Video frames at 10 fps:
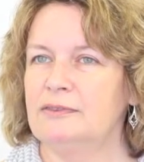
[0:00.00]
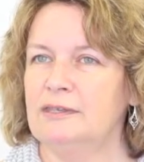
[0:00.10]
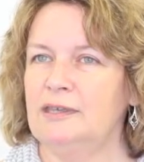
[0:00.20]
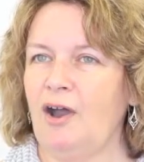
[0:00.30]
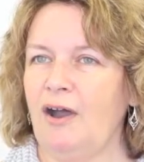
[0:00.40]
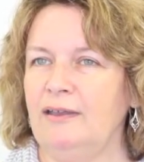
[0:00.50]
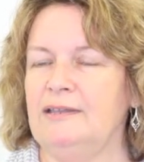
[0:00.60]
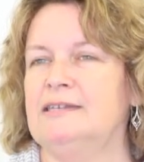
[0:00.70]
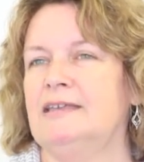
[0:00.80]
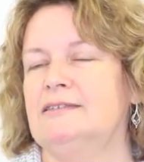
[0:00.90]
the
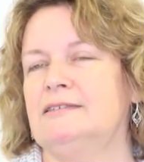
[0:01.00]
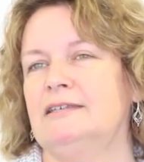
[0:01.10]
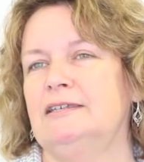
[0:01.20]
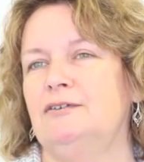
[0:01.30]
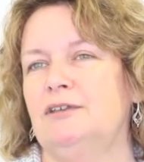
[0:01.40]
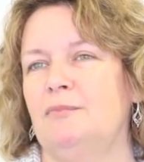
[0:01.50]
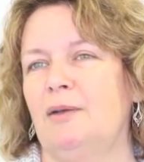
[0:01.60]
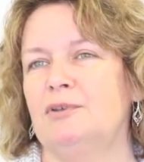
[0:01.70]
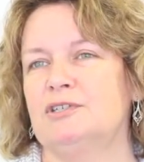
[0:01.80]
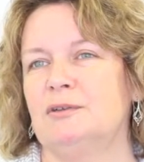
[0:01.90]
higher density union
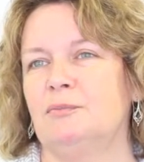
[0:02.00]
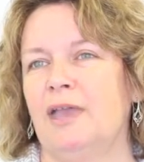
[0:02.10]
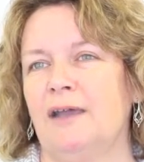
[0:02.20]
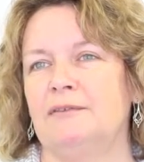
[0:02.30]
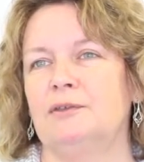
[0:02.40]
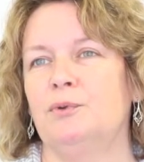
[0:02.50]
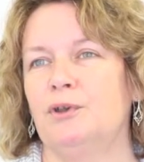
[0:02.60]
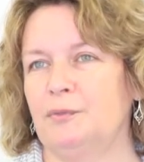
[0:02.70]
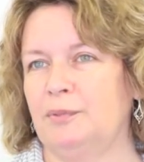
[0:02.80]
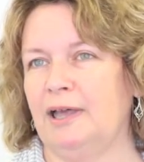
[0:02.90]
membership we have in the
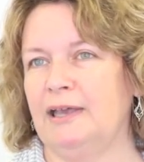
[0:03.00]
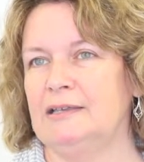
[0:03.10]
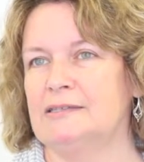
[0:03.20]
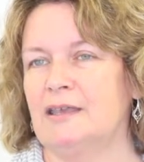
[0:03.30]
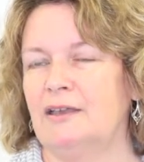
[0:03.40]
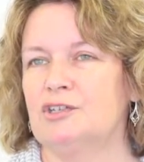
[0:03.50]
workplace